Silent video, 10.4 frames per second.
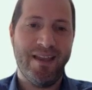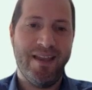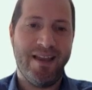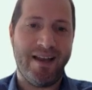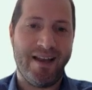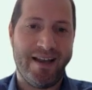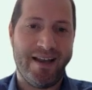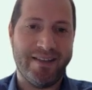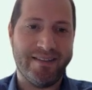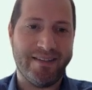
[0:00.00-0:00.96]

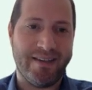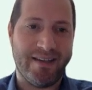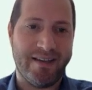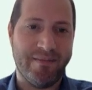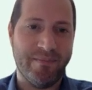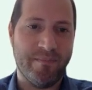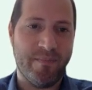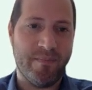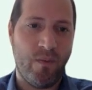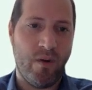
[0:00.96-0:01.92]
and
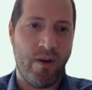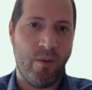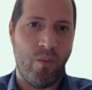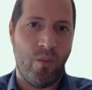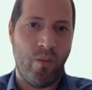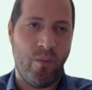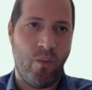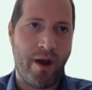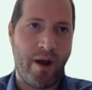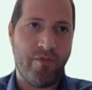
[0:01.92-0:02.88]

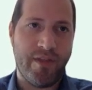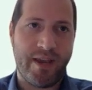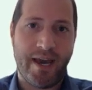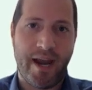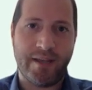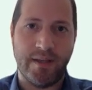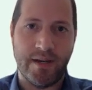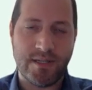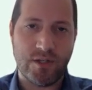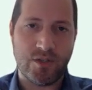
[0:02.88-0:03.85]
one of the
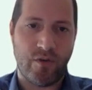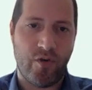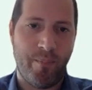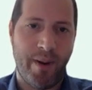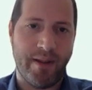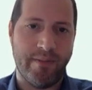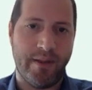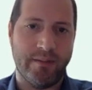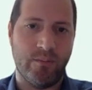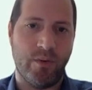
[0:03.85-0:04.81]
characteristics of Obyte
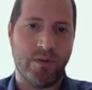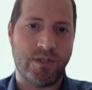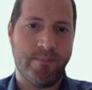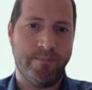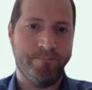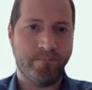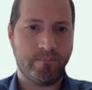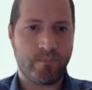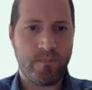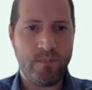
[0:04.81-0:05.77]
that was
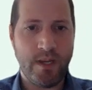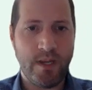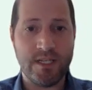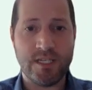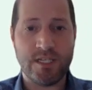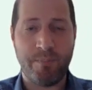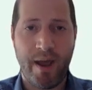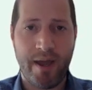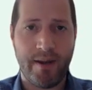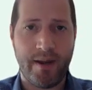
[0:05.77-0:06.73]

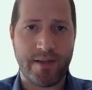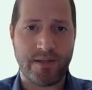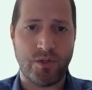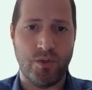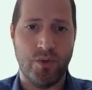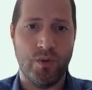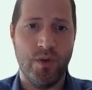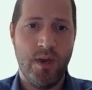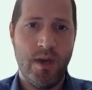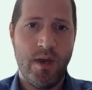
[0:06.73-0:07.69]
inspiring us to
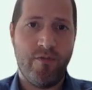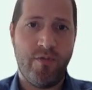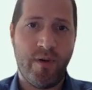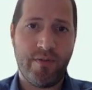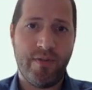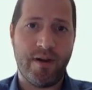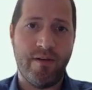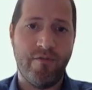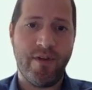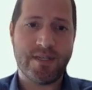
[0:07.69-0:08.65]
further
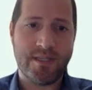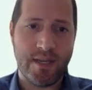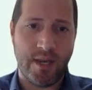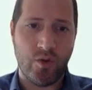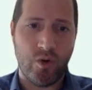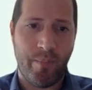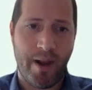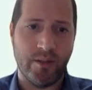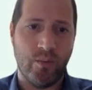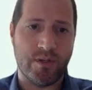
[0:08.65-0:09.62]
investigate
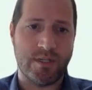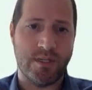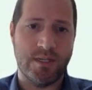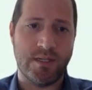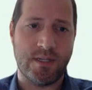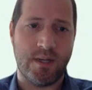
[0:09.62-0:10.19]
Obyte was his